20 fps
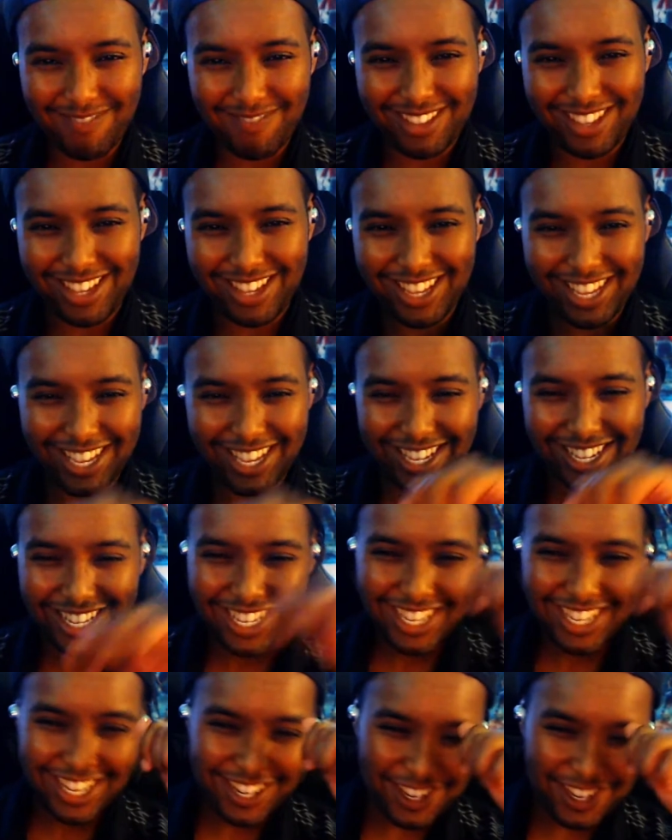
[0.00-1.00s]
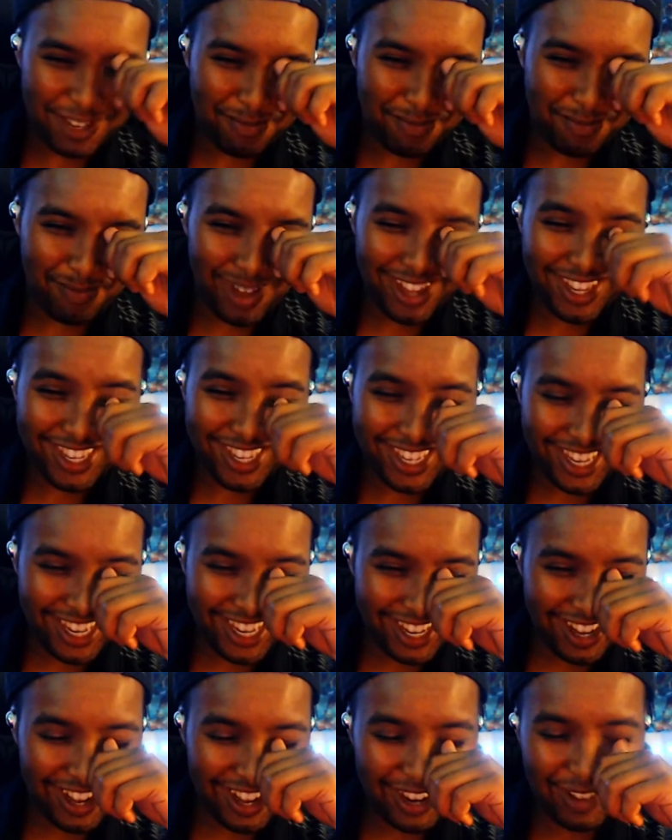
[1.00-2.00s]
Ugh, just
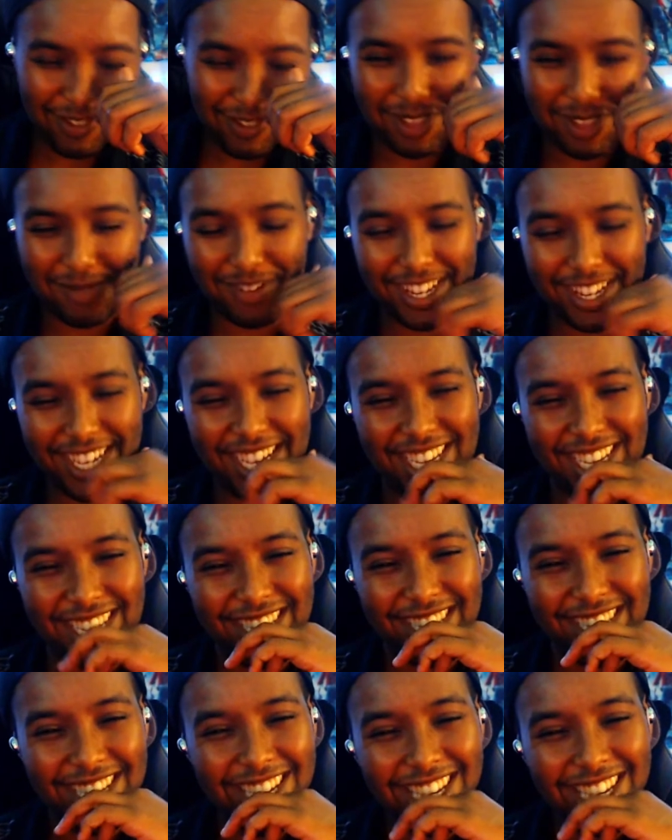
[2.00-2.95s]
pulsating all over the place.